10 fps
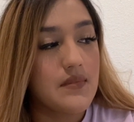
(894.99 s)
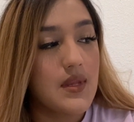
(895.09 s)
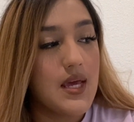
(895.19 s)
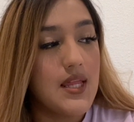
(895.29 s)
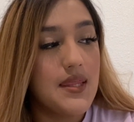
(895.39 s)

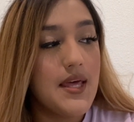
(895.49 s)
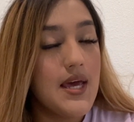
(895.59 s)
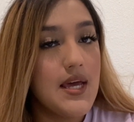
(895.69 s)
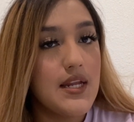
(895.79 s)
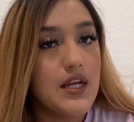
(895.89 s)
And
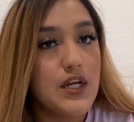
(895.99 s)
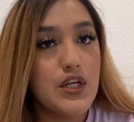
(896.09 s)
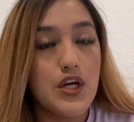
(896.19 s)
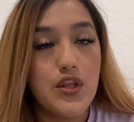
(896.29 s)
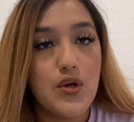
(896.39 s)
then
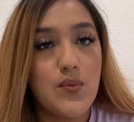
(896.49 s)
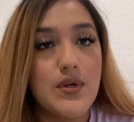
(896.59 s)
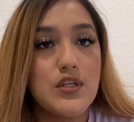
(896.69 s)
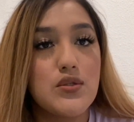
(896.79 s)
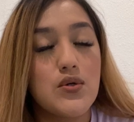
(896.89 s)
another
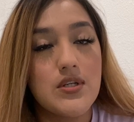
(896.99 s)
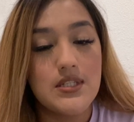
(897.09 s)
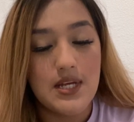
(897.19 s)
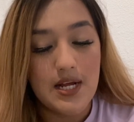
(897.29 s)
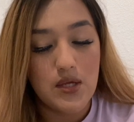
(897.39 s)
resource
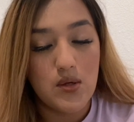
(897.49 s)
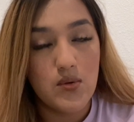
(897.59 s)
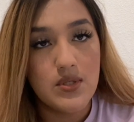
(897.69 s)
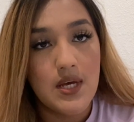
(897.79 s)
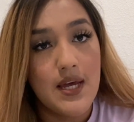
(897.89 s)
that I
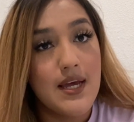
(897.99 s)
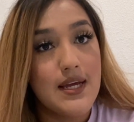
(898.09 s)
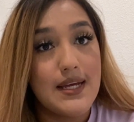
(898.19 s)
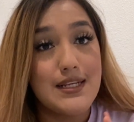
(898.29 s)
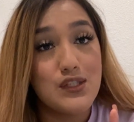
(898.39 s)
use
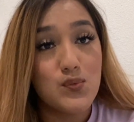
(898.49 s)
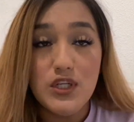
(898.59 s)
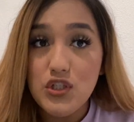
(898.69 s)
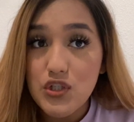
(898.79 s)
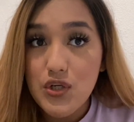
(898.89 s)
is
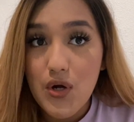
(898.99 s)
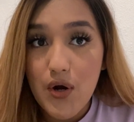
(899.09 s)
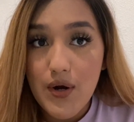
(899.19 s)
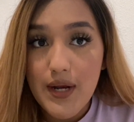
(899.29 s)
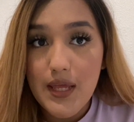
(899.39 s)
Register
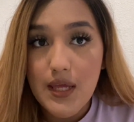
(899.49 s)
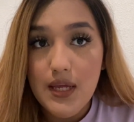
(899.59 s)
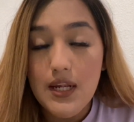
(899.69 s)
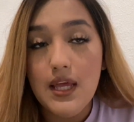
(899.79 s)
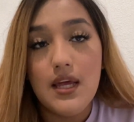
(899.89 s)

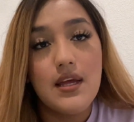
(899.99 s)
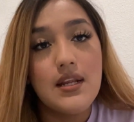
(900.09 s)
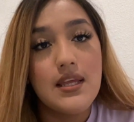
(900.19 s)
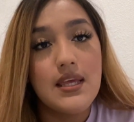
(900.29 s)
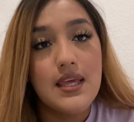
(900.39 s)
RN
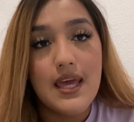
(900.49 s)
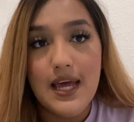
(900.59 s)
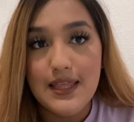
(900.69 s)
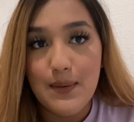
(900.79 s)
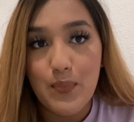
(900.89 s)
and
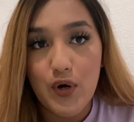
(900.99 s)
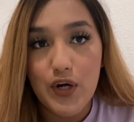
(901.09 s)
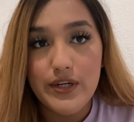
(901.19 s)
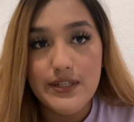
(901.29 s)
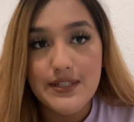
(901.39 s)
Kathy
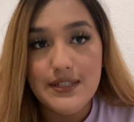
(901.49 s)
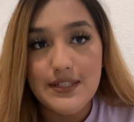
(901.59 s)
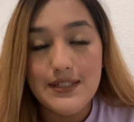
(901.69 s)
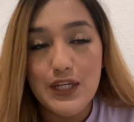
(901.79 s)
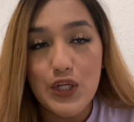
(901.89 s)

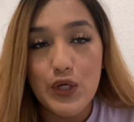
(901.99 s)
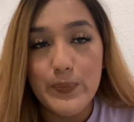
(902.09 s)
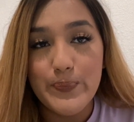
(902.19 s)
Parks. You know,